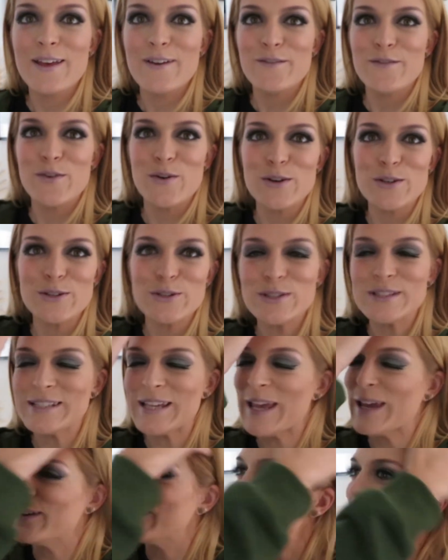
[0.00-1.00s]
For a new
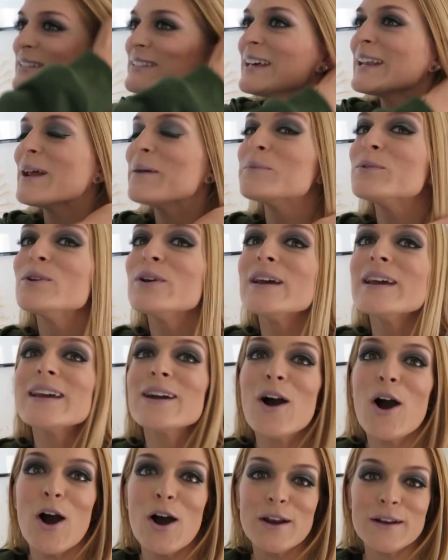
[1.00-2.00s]
series that I'm
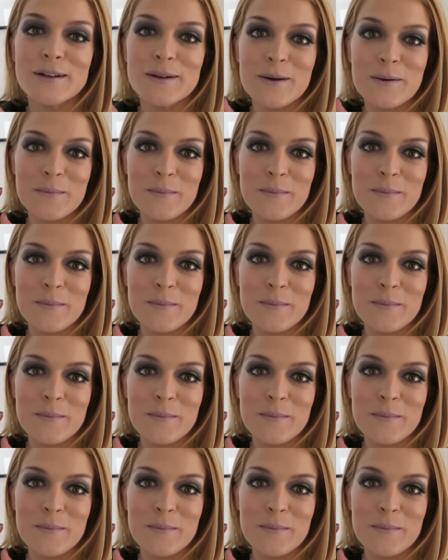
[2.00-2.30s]
doing on